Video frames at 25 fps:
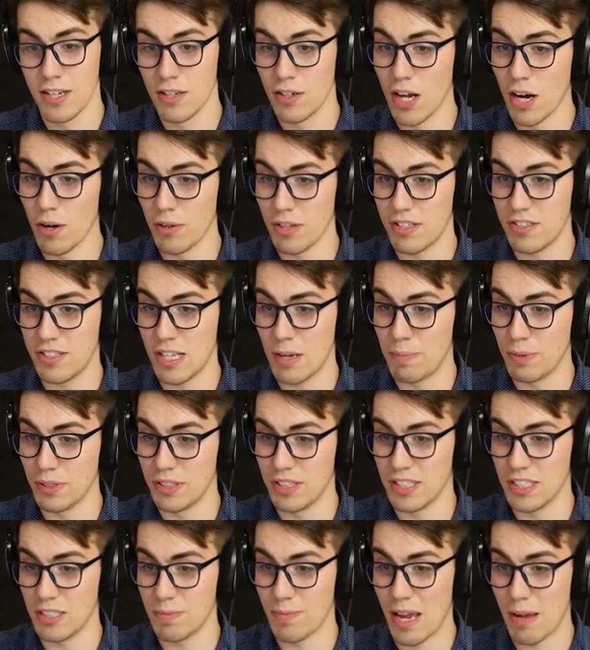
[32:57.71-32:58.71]
No, the
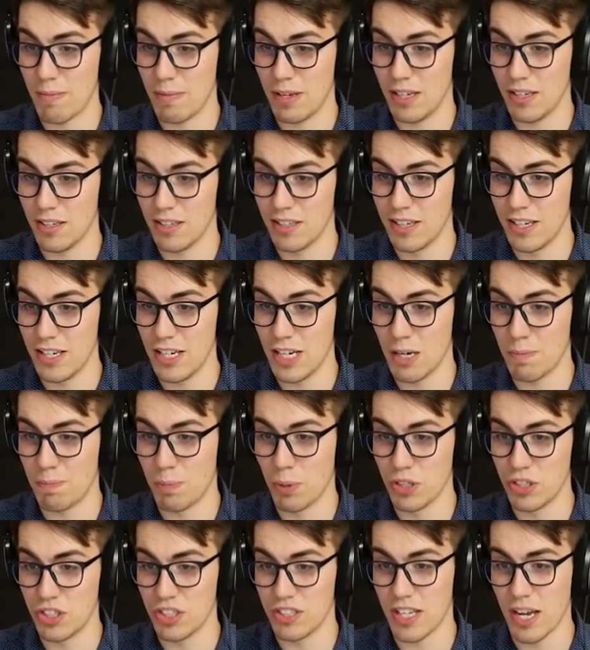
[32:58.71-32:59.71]
simpletons maybe. Oh, are you going to
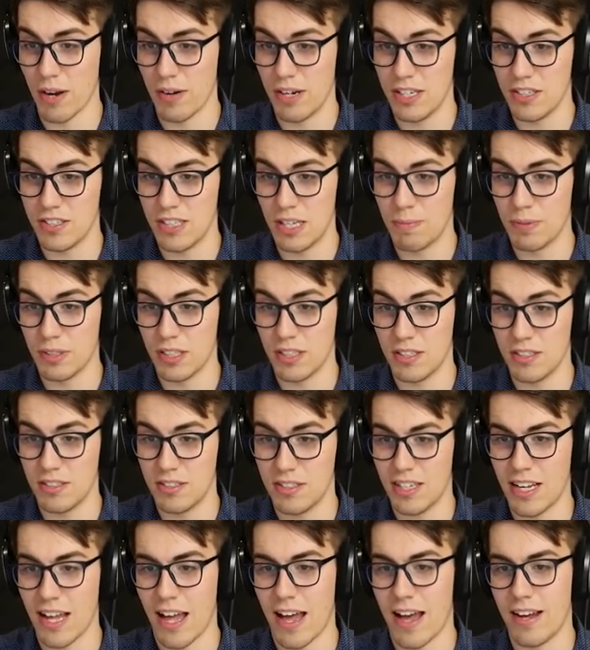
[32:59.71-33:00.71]
push us out here,
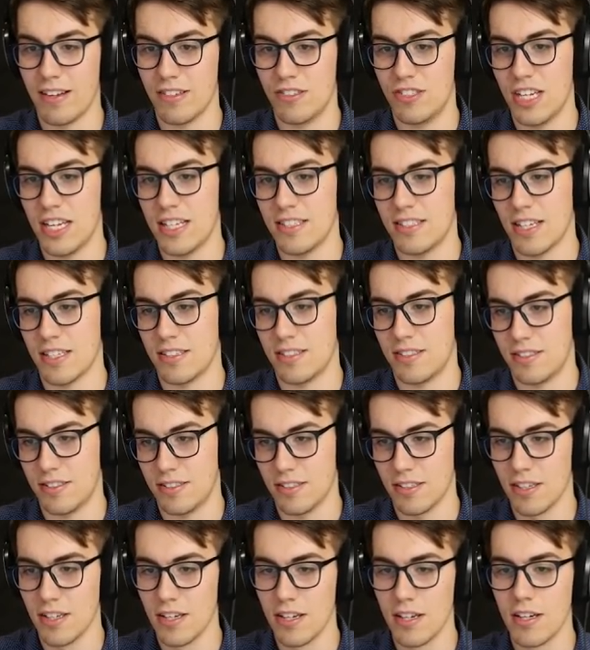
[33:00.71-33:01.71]
simpletons? Oh,
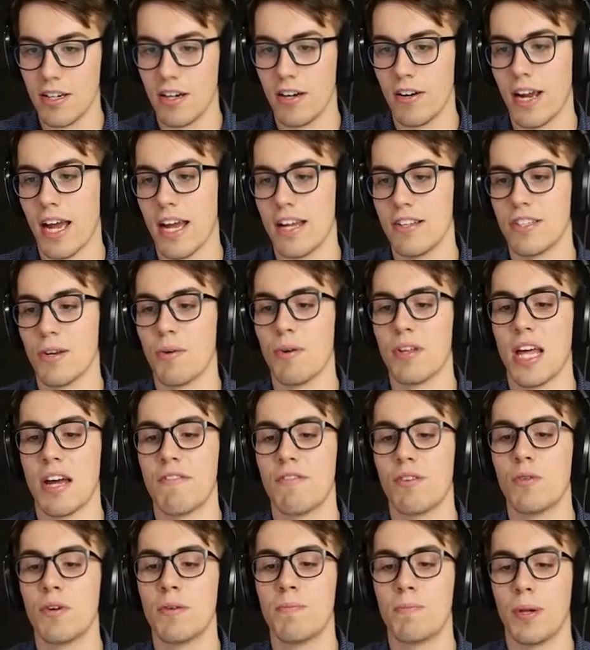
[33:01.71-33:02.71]
Jesus. Okay, so
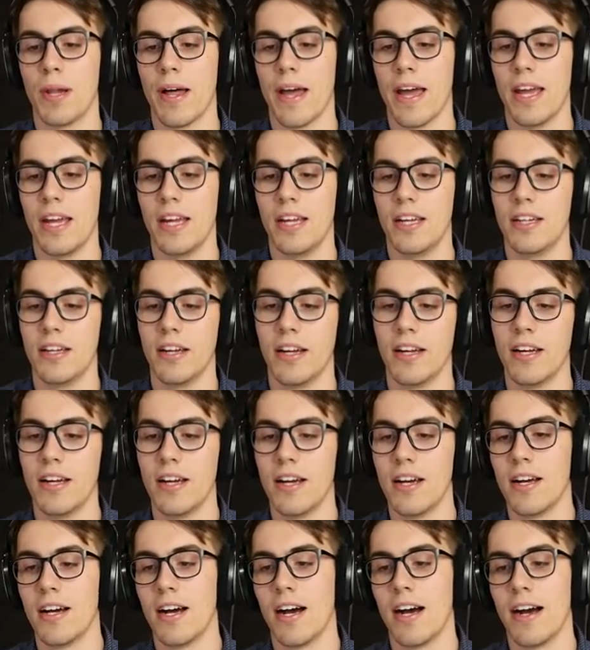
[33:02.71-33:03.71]
everyone playing,
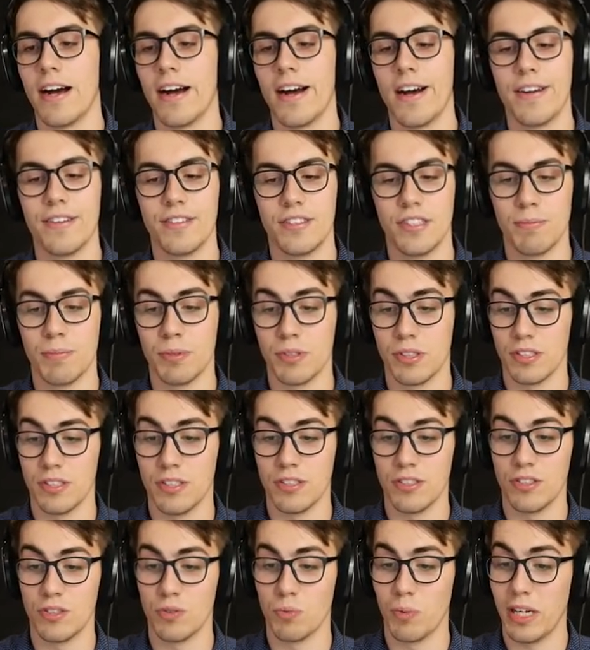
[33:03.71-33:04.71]
uh,
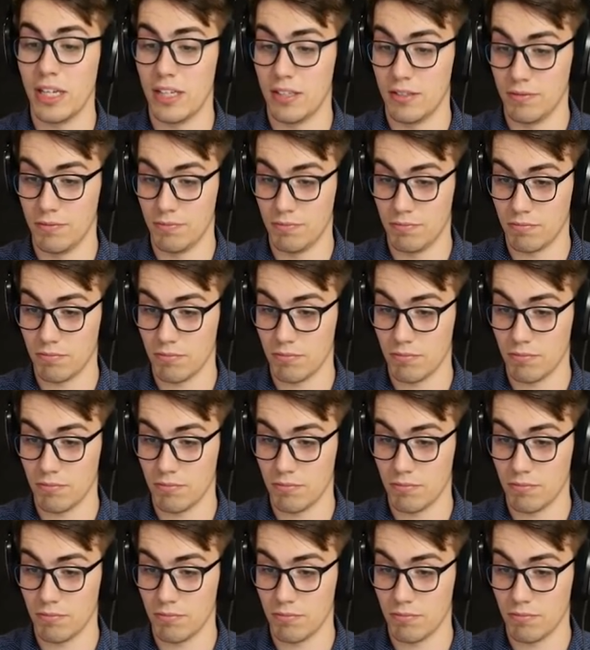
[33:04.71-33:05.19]
simpletons win.